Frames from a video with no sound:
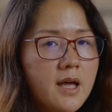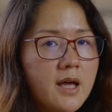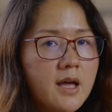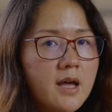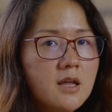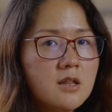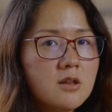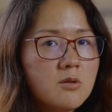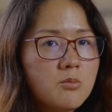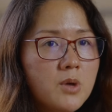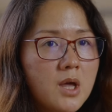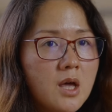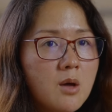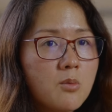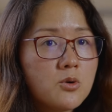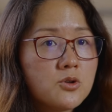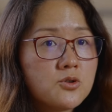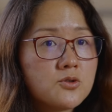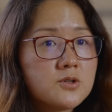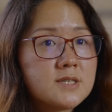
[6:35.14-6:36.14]
and be
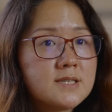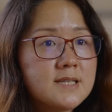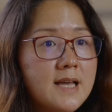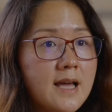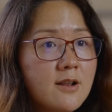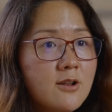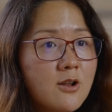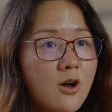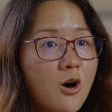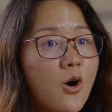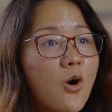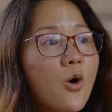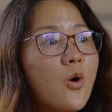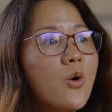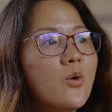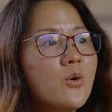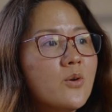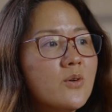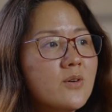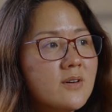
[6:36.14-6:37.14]
able to say
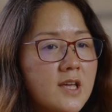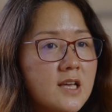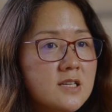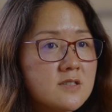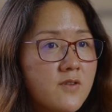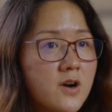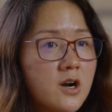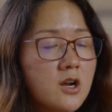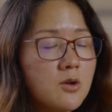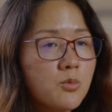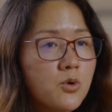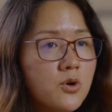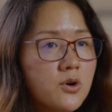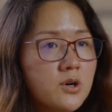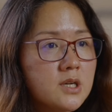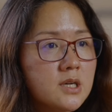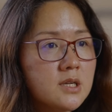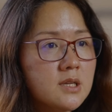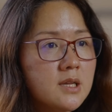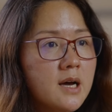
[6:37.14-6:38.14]
no is very
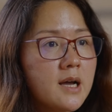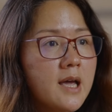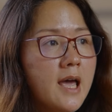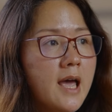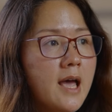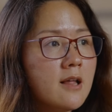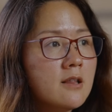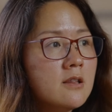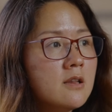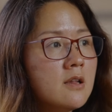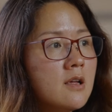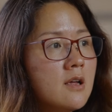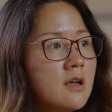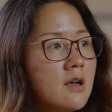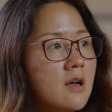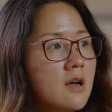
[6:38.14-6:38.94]
important. Again,